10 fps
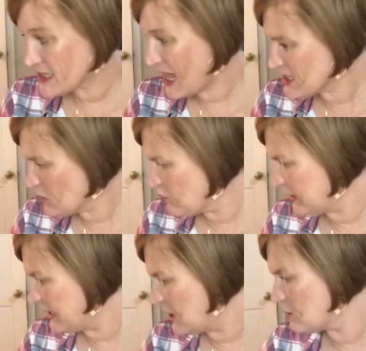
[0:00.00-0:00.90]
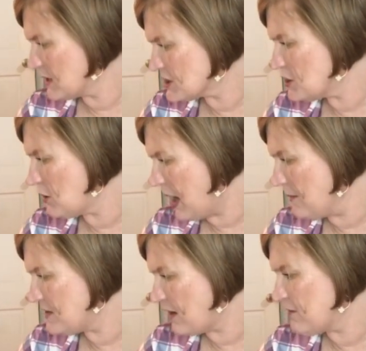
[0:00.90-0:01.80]
That's a really good one too.
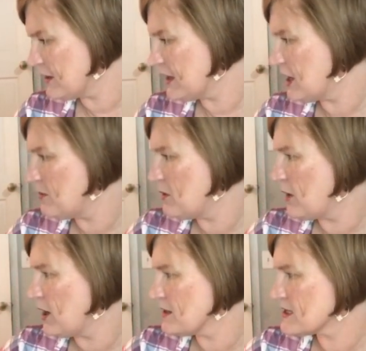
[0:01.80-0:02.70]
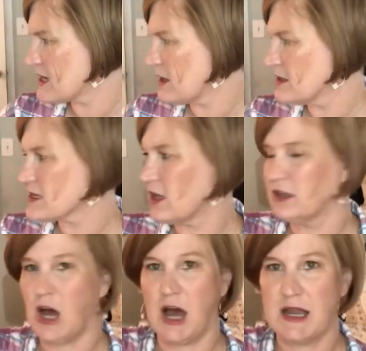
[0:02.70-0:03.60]
I'm definitely gonna be wearing this necklace a
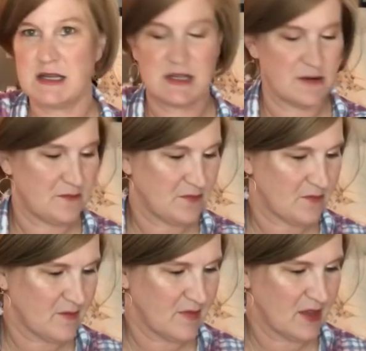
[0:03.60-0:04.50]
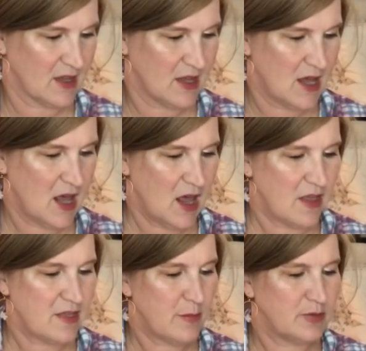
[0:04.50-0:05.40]
lot.
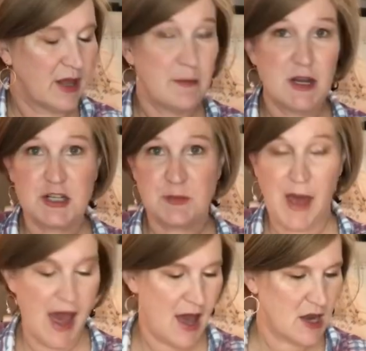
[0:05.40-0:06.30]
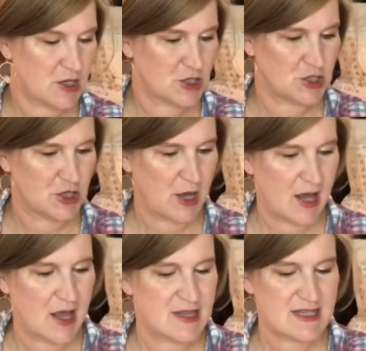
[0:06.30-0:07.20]
The blemish patch,
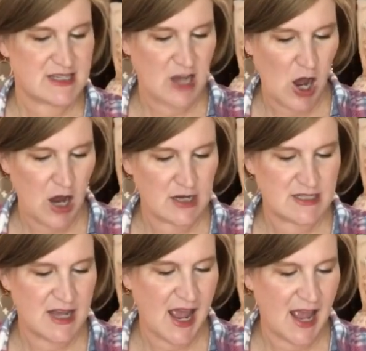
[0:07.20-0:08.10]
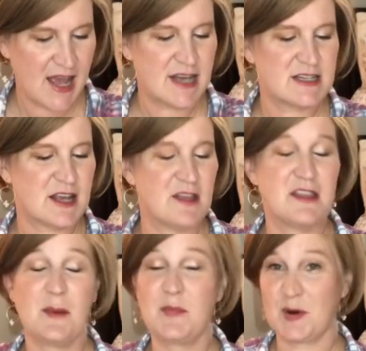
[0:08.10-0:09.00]
the socks, and
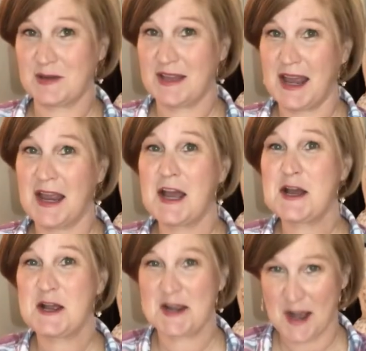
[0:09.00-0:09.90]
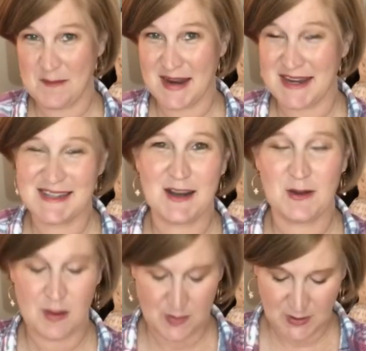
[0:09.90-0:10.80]
the birthday gummy,
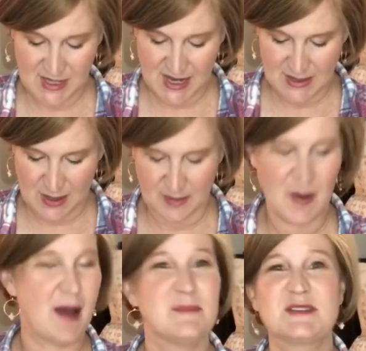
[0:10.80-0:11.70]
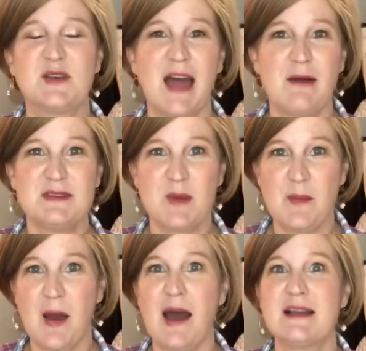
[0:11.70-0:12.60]
or the birthday lollipop. So that was my
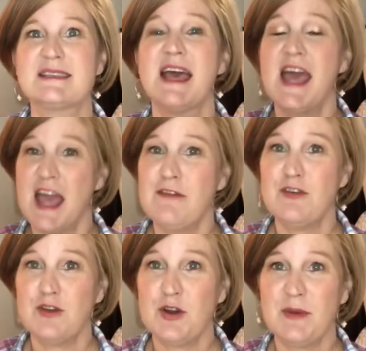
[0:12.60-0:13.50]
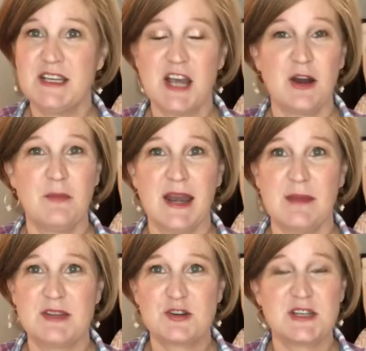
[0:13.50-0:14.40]
box. If you're new to my channel, my
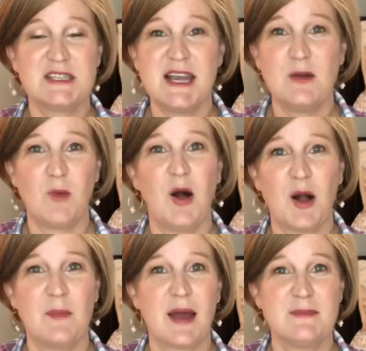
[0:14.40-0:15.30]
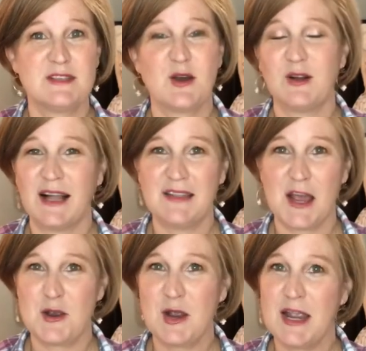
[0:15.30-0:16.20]
name is Christy and welcome. I'm so glad
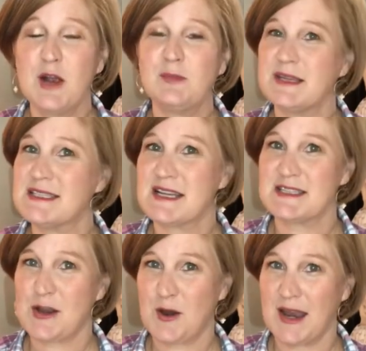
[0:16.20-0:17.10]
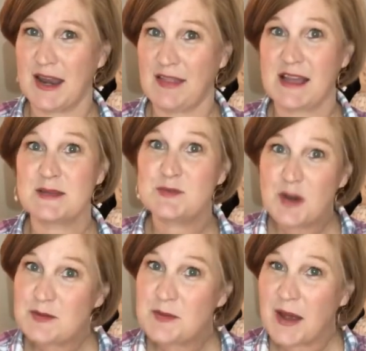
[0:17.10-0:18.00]
that you're here. Please consider hitting that
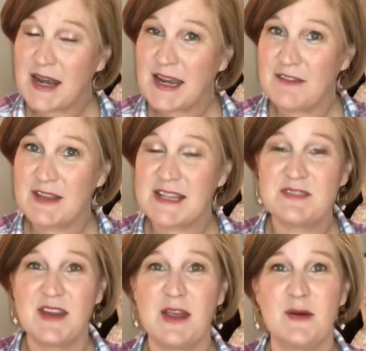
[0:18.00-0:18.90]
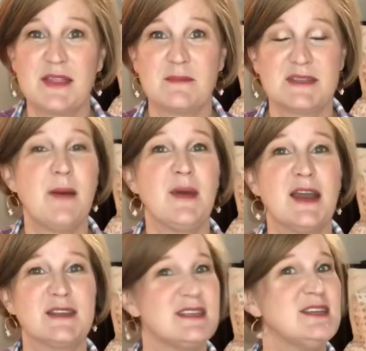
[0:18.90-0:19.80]
subscription button, giving this video a thumbs up,
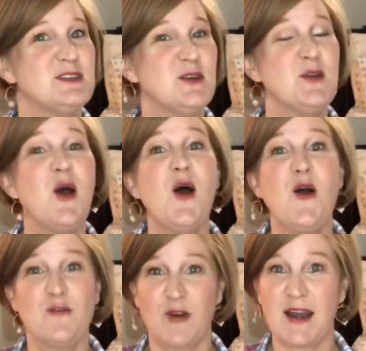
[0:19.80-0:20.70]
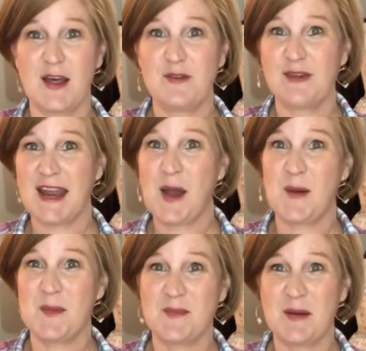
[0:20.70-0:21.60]
and I'll see you soon for another
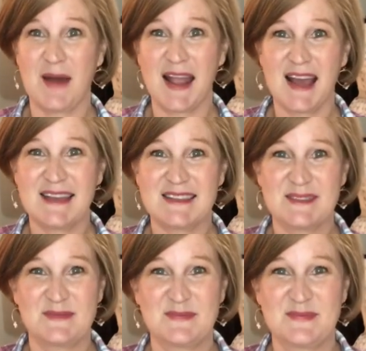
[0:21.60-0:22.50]
video. Bye-bye, guys.